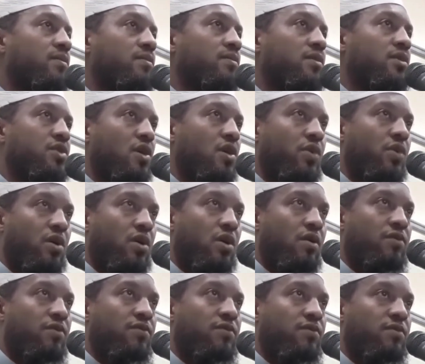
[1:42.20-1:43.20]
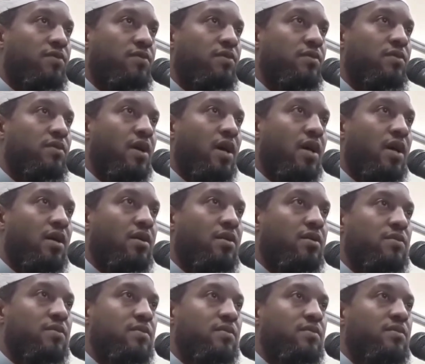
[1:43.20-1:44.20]
Showing off, right?
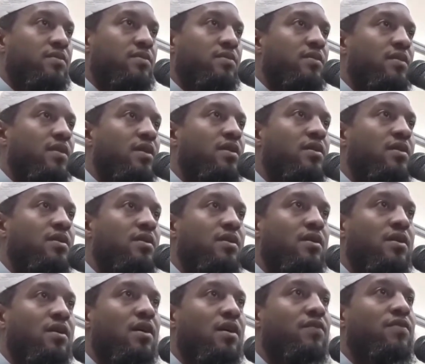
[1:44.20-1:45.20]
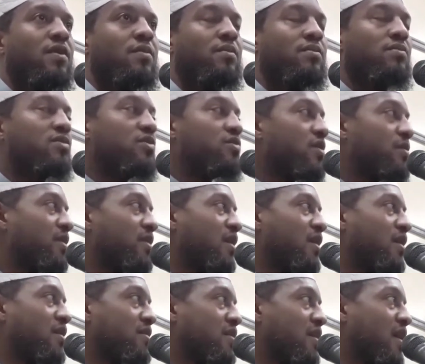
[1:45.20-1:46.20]
If I'm tripping,
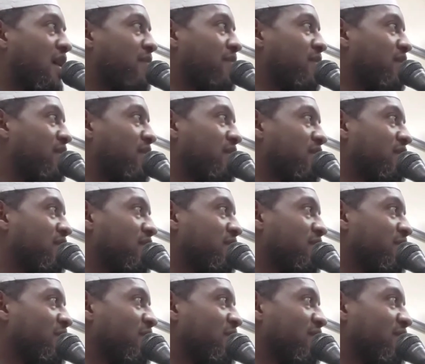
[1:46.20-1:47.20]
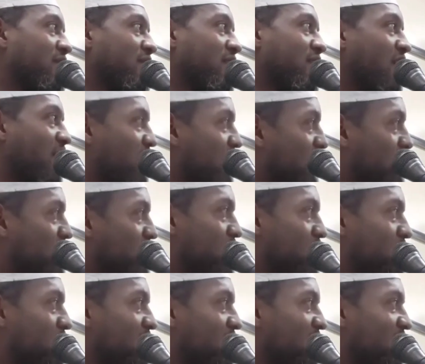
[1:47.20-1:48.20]
y'all, stop me. If I'm tripping,